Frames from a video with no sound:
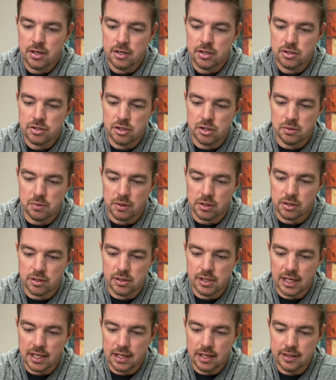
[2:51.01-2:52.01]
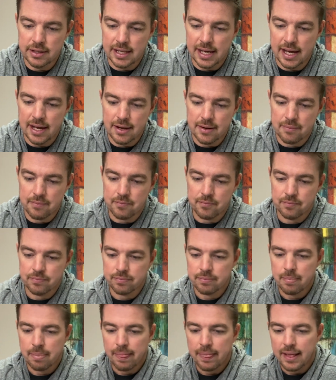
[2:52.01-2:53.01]
So you would click on that,
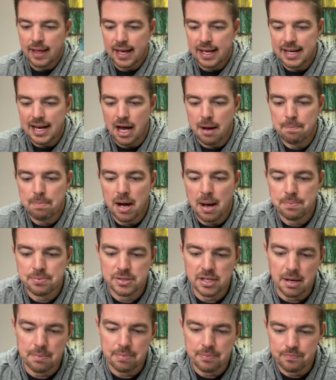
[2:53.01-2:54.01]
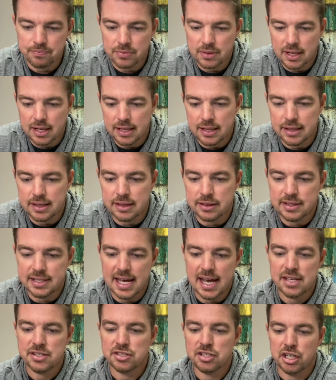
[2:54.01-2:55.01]
and now it pops up
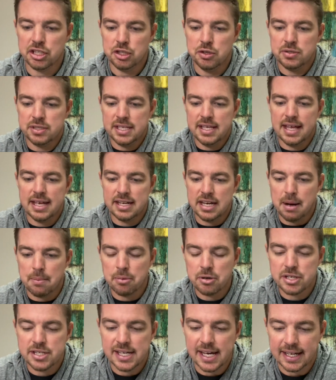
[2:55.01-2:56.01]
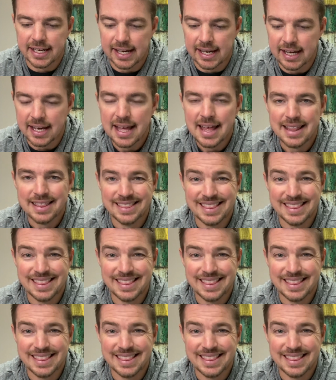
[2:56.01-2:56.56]
Tesla, and you see that number ticking.